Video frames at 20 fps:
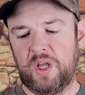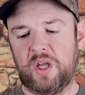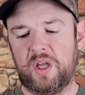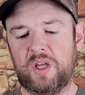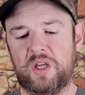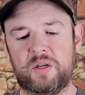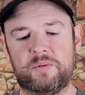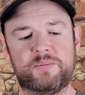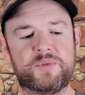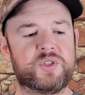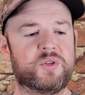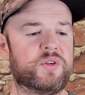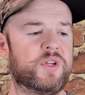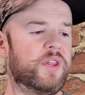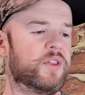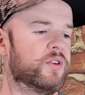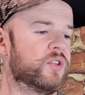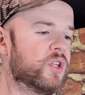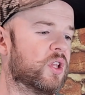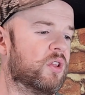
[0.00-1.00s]
Um, so yeah,
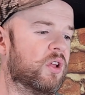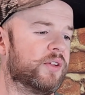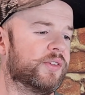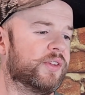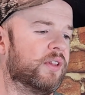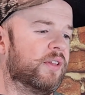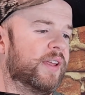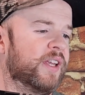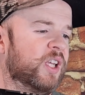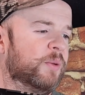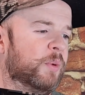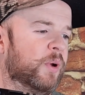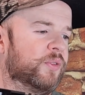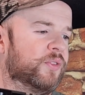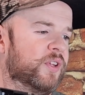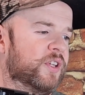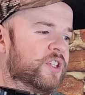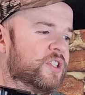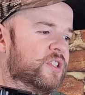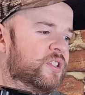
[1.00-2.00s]
there's a lot to like about
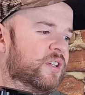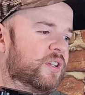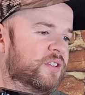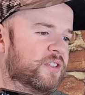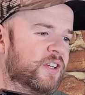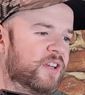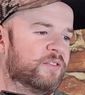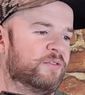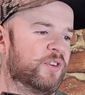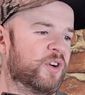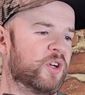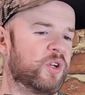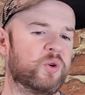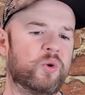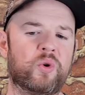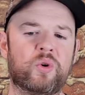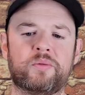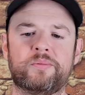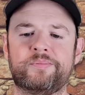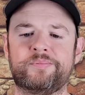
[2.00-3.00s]
this. Yeah, very
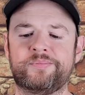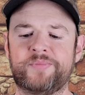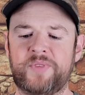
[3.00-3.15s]
cool.